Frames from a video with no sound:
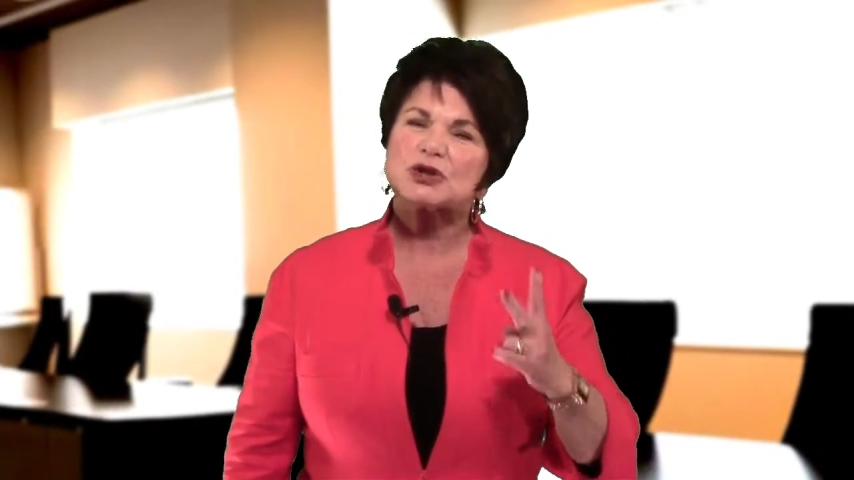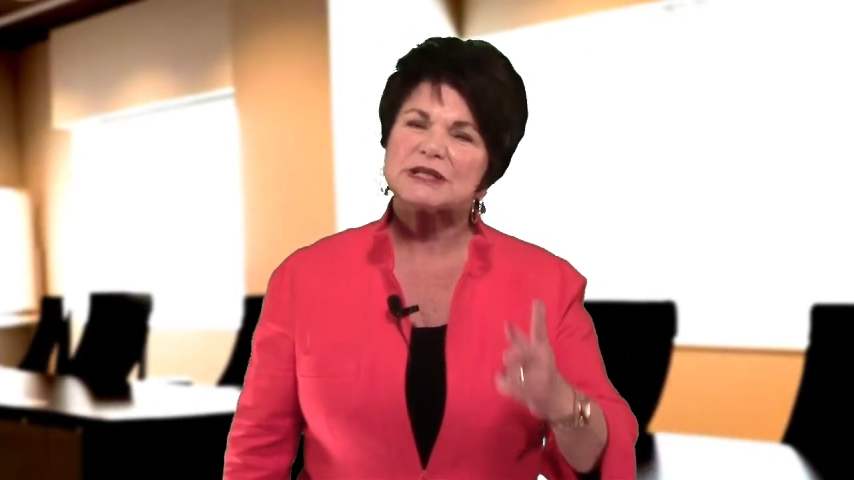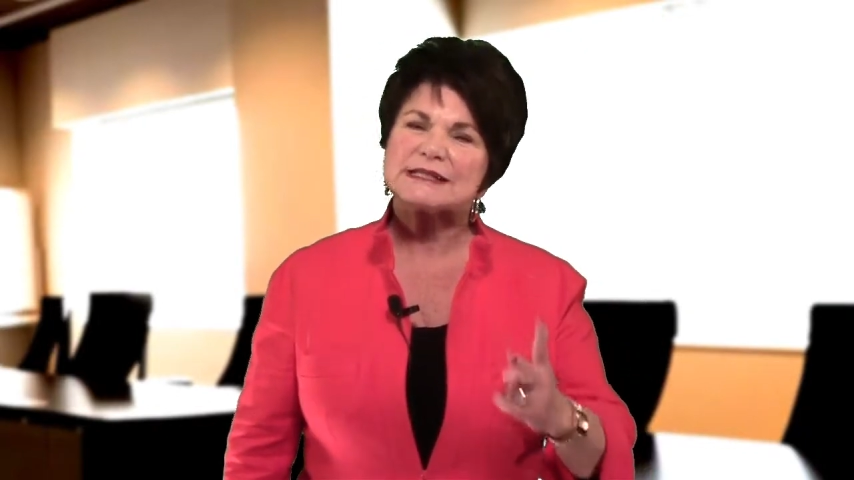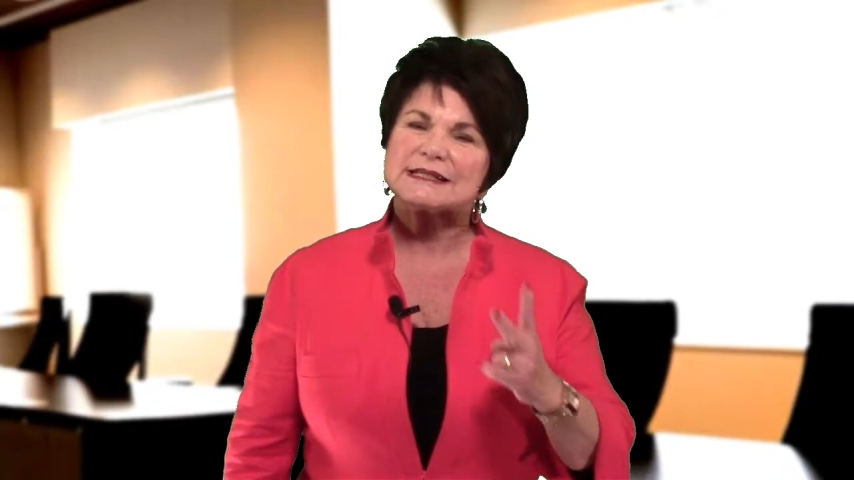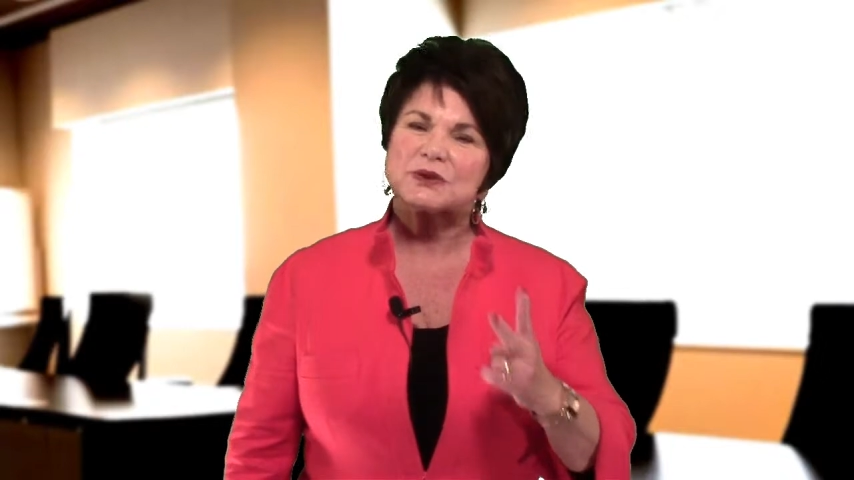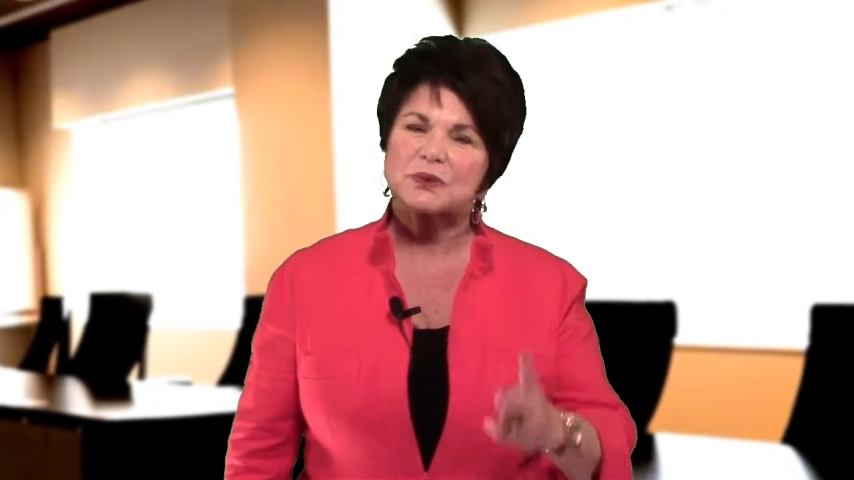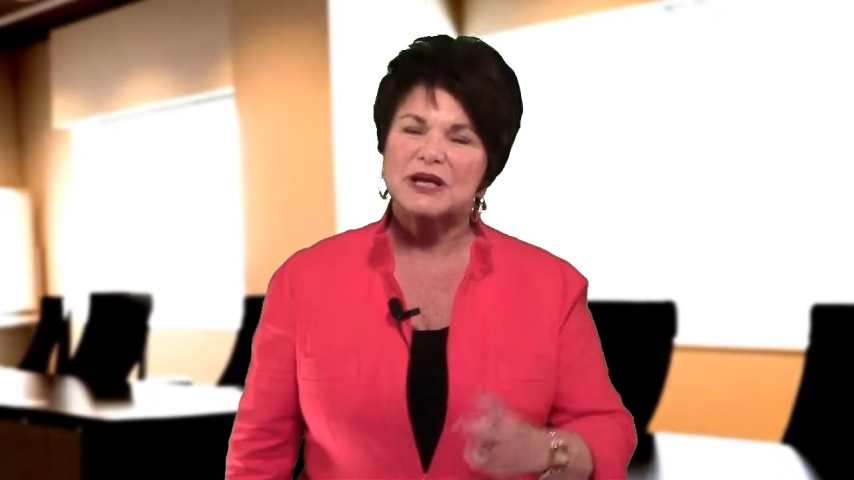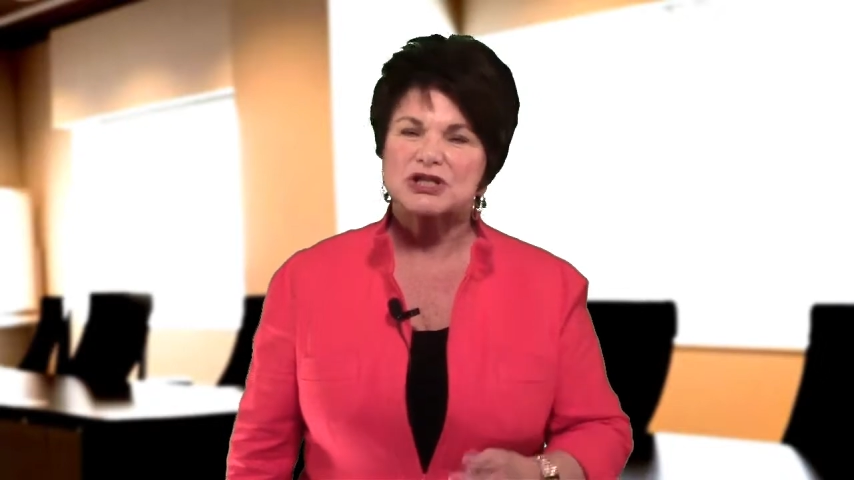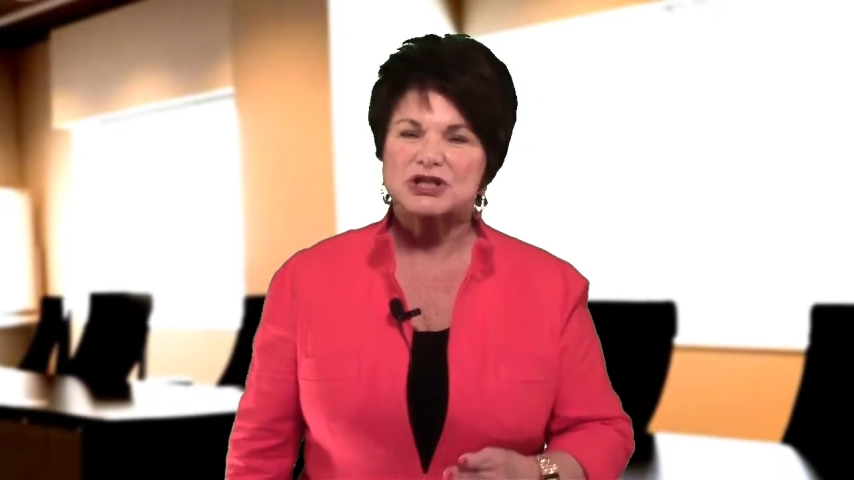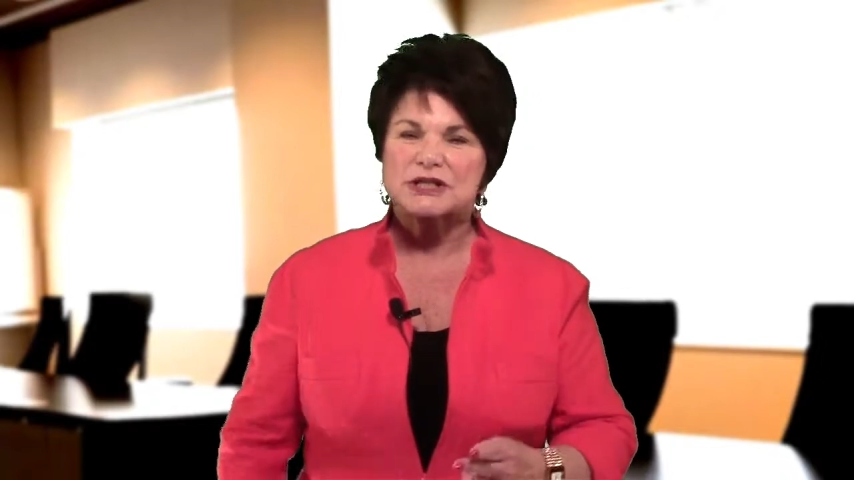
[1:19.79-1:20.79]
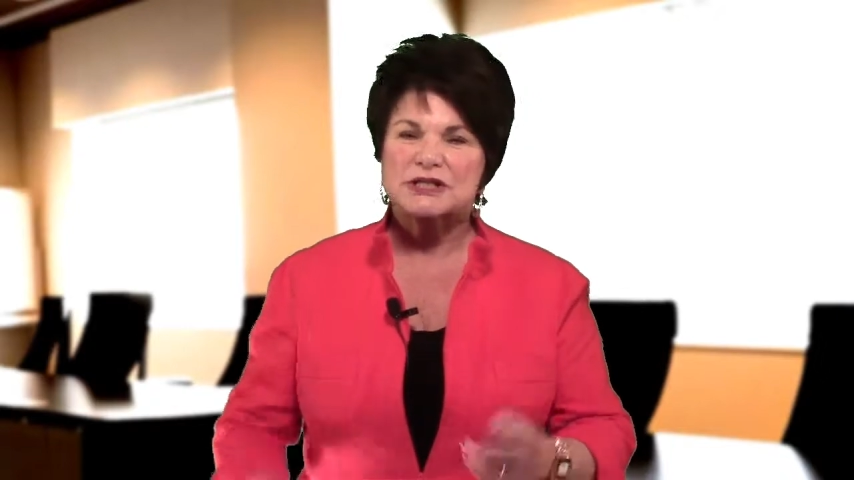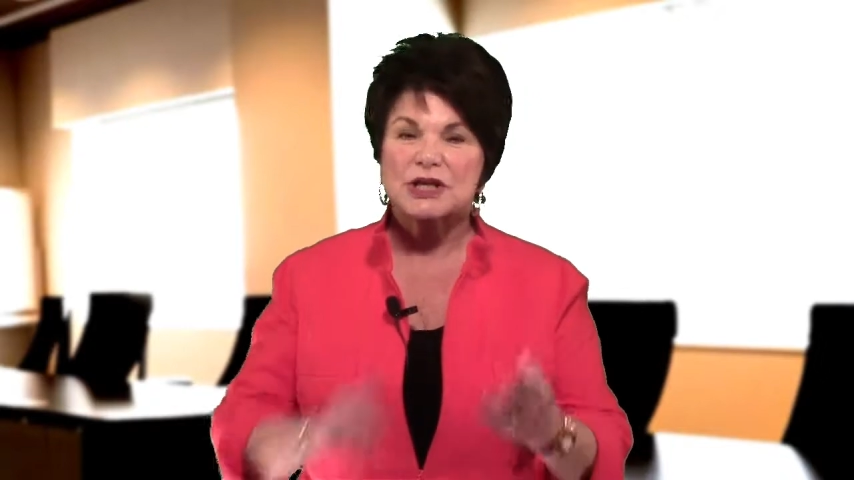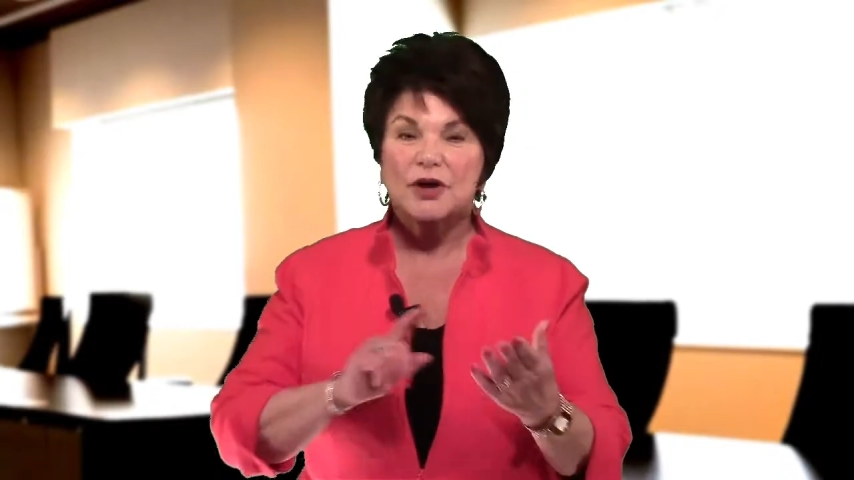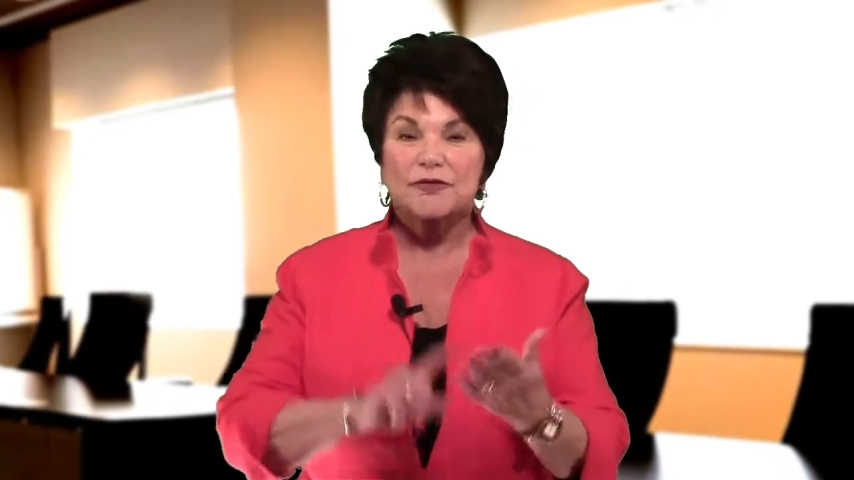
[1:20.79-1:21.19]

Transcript: considerations.